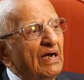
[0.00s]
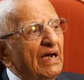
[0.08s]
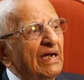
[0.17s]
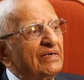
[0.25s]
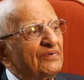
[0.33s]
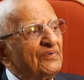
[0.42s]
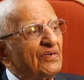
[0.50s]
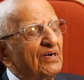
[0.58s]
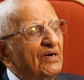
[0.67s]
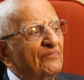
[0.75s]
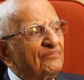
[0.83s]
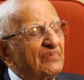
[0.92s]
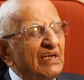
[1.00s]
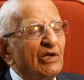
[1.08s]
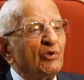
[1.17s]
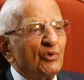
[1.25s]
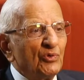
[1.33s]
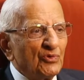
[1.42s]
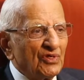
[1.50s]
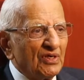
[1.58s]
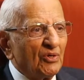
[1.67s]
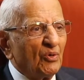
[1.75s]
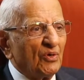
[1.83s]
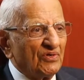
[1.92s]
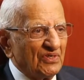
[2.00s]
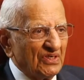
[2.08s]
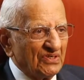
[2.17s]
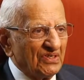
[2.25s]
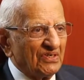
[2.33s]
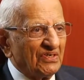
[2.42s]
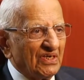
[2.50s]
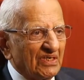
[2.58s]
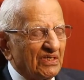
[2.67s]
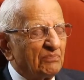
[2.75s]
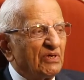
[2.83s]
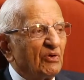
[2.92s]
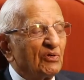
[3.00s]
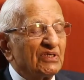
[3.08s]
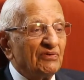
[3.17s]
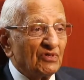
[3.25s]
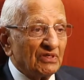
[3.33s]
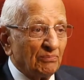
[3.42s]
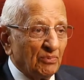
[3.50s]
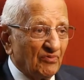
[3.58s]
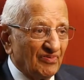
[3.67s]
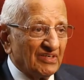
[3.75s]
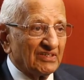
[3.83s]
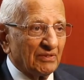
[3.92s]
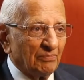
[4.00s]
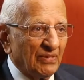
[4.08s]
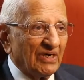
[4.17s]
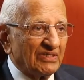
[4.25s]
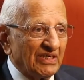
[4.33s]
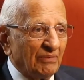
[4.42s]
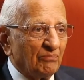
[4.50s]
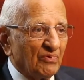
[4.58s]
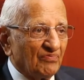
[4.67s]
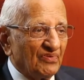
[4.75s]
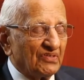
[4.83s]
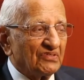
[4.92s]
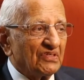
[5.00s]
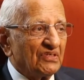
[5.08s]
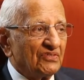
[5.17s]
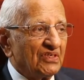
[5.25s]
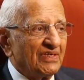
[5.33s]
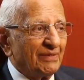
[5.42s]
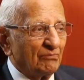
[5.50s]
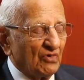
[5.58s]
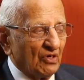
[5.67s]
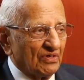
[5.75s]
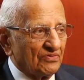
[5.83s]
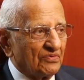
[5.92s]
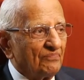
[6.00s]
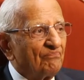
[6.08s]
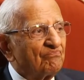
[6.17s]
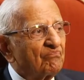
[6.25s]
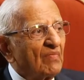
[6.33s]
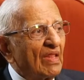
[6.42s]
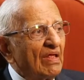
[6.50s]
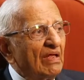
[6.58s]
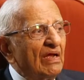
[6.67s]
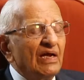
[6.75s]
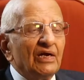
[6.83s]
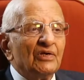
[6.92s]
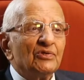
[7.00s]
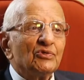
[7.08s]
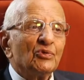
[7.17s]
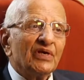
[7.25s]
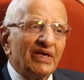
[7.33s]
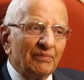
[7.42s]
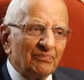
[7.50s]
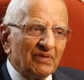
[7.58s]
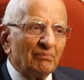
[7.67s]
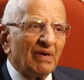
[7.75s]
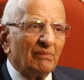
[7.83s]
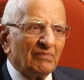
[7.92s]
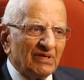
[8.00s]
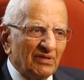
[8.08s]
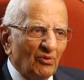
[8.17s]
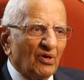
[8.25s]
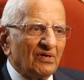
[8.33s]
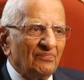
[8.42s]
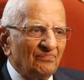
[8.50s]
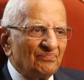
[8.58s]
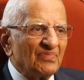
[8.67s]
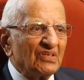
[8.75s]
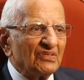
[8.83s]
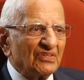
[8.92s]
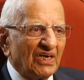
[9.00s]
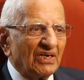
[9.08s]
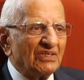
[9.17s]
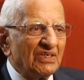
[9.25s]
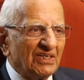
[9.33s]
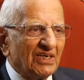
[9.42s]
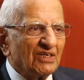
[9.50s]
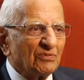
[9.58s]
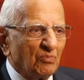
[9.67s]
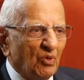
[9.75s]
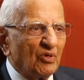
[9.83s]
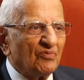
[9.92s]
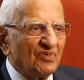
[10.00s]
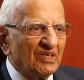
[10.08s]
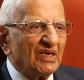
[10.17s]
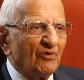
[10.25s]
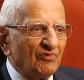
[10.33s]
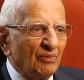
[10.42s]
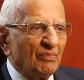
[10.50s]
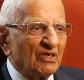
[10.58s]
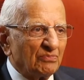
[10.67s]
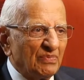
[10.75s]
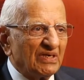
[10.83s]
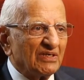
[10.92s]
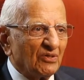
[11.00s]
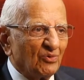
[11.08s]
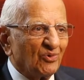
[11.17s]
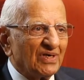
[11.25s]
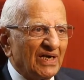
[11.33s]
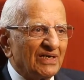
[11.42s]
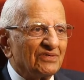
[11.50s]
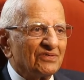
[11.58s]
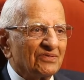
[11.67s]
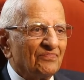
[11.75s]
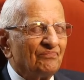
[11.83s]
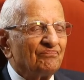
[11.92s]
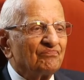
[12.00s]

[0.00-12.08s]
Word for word: and uh, elocution contests and the others because he was a professor, part-time professor in Sydenham College. So keep the memory on, started in a small way, now we are much better organized